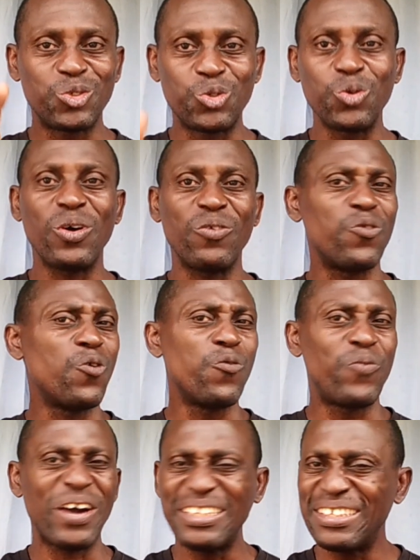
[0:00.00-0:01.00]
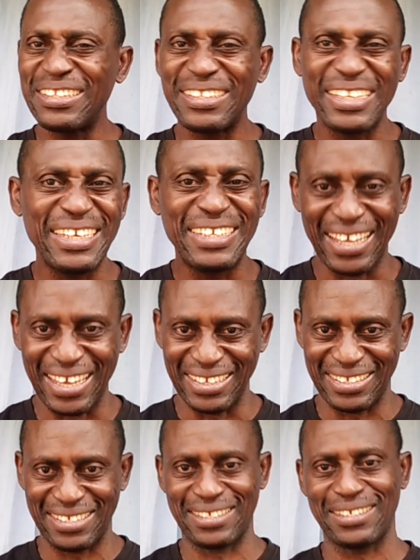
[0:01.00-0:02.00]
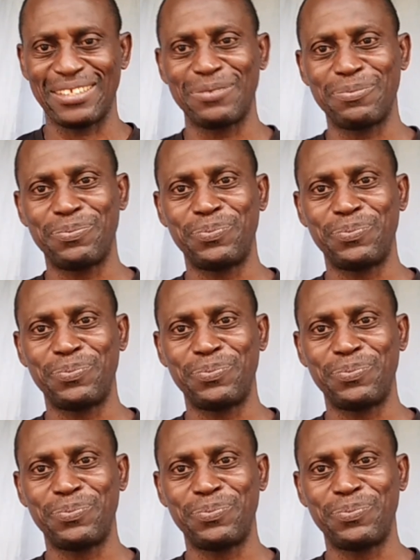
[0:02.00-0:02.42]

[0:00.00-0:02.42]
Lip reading: through over 3 decades.